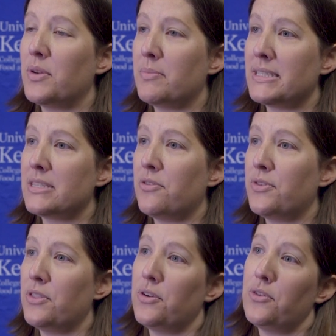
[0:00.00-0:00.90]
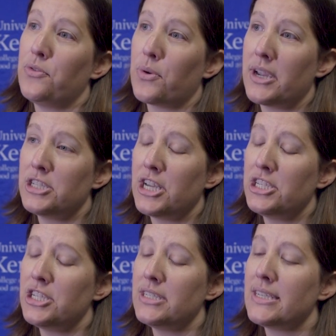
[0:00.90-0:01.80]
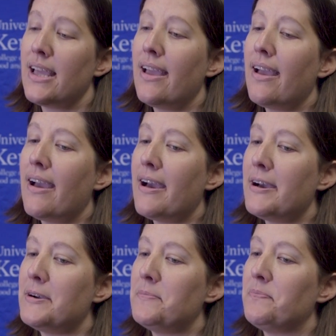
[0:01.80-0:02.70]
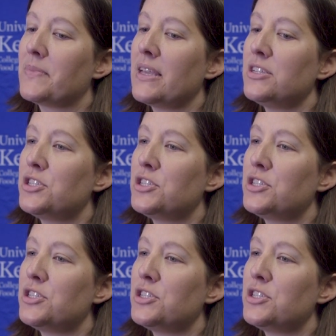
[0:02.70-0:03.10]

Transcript: with myself and the 4-H agent um,